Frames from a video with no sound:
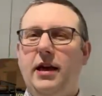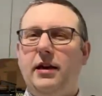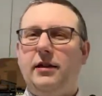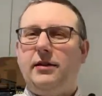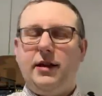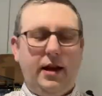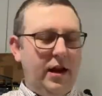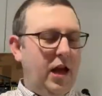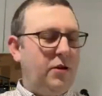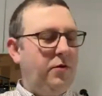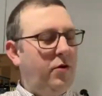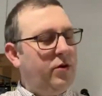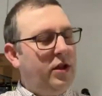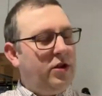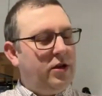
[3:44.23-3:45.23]
Teenage
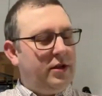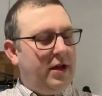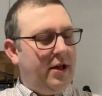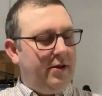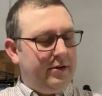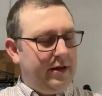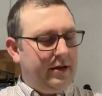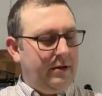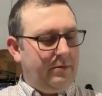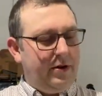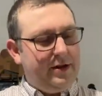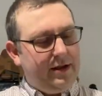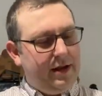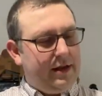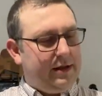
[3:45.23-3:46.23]
Mutant Ninja Turtles, is he? But he's
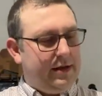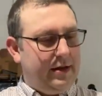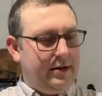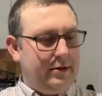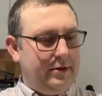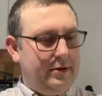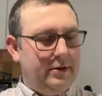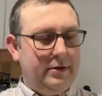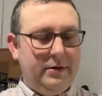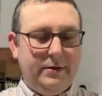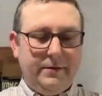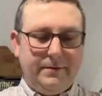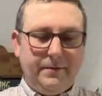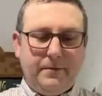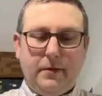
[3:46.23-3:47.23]
still a turtle.
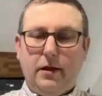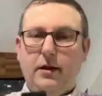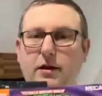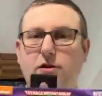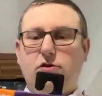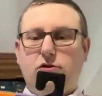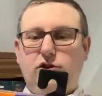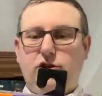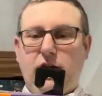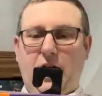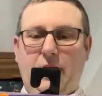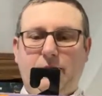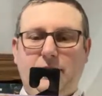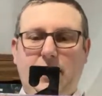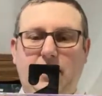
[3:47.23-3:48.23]
He's got
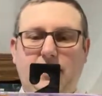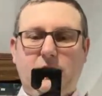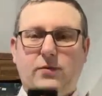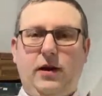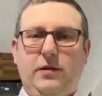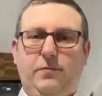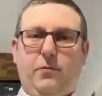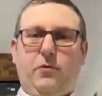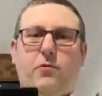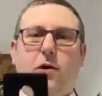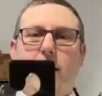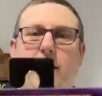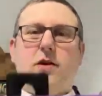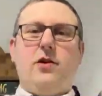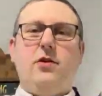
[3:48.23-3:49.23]
sharp teeth as well. It's
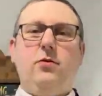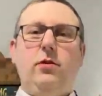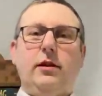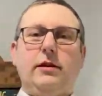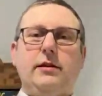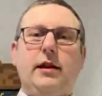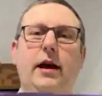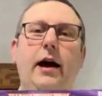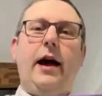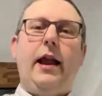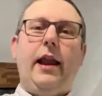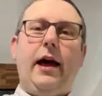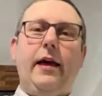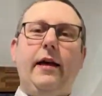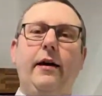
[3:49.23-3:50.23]
quite cool. I
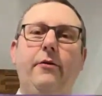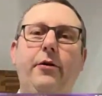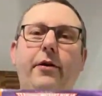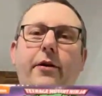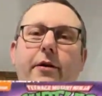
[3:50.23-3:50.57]
like that one.